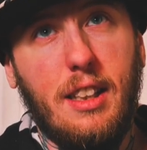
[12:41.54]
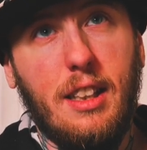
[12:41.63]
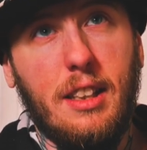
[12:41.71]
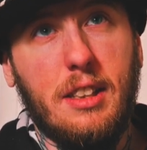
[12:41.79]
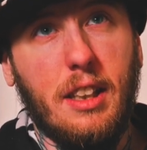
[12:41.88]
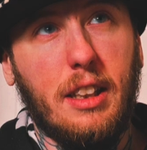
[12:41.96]

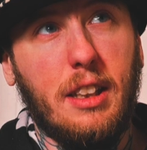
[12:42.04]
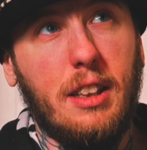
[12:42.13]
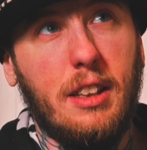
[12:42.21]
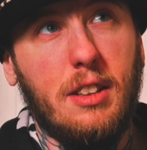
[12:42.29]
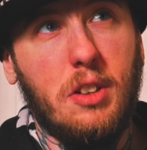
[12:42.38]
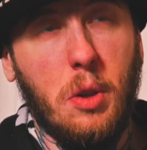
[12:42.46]
it's
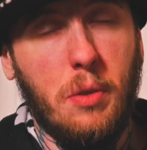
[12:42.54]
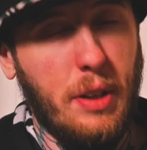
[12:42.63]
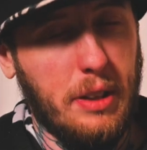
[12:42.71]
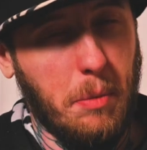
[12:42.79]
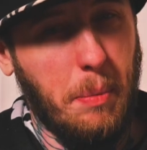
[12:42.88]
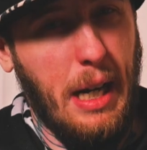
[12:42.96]
sort of
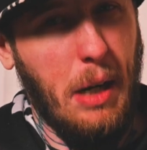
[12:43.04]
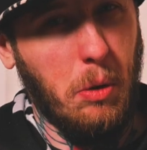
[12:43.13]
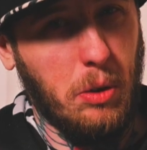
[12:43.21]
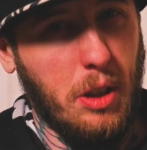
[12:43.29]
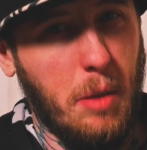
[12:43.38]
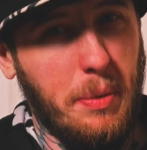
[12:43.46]
like a
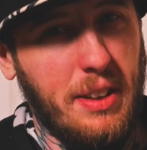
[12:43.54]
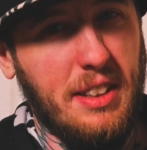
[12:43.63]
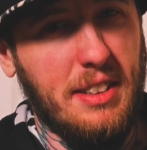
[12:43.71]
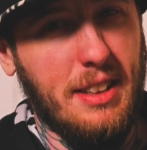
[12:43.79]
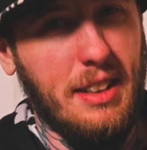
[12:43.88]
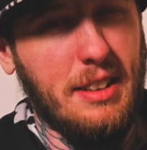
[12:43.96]
power couple in
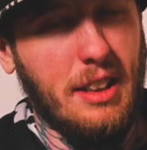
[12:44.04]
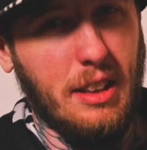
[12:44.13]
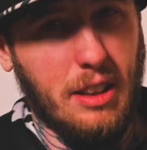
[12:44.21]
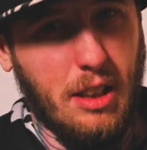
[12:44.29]
a sense.